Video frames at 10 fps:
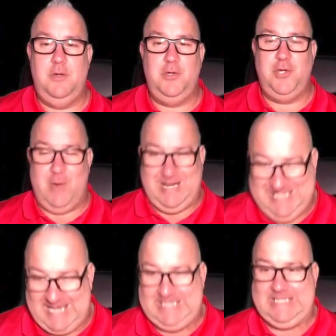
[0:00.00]
your
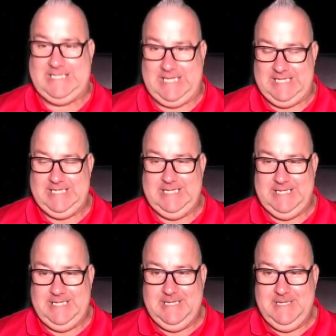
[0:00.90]
identity.
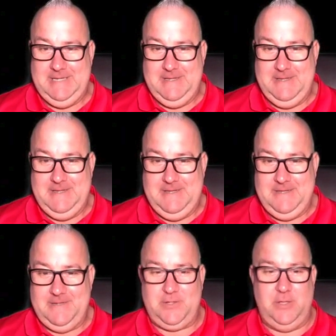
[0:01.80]

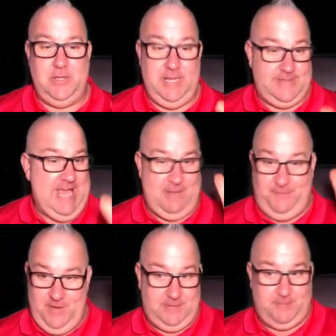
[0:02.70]
So look
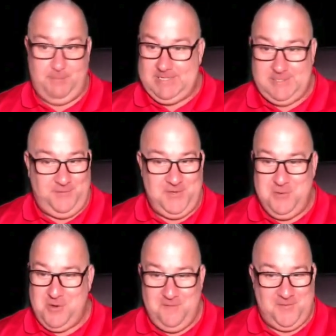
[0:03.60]
that, especially for you
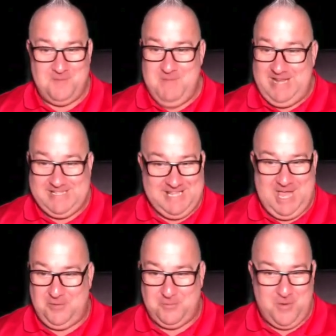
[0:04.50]
going for the mental
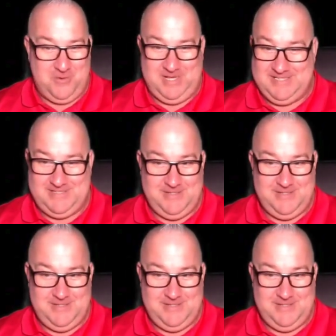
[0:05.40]
health warriors,